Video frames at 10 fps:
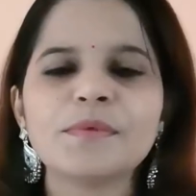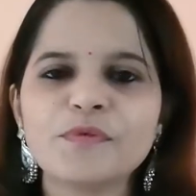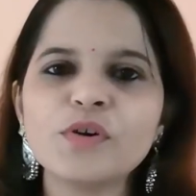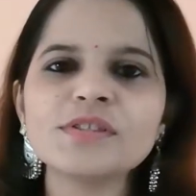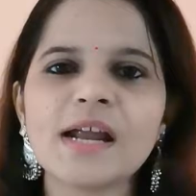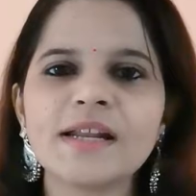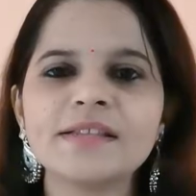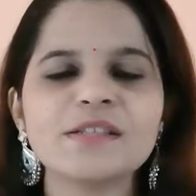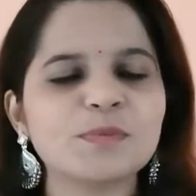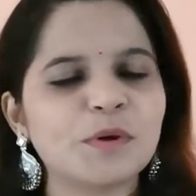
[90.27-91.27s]
Before
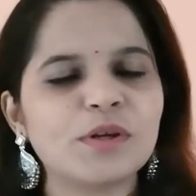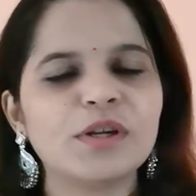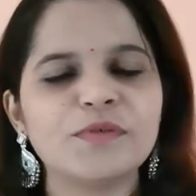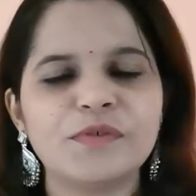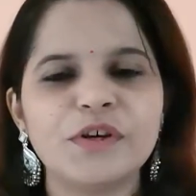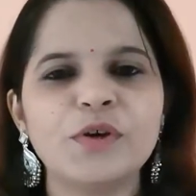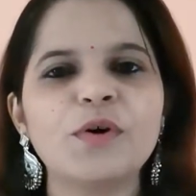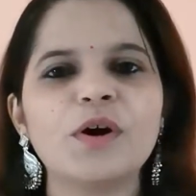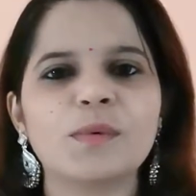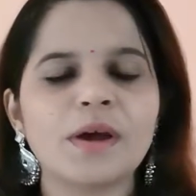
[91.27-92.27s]
starting this particular
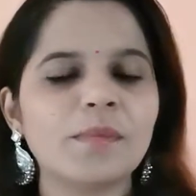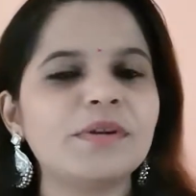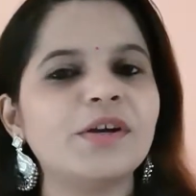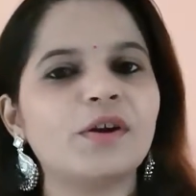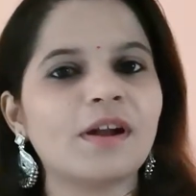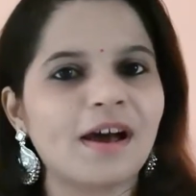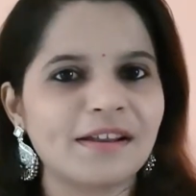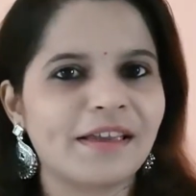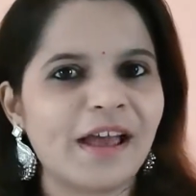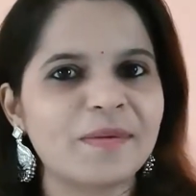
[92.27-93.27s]
video, a quick update on
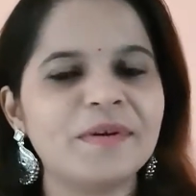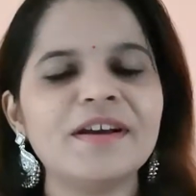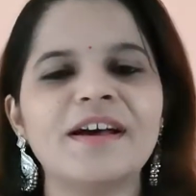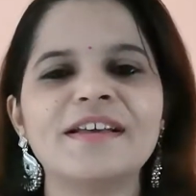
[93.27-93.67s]
Unacademy.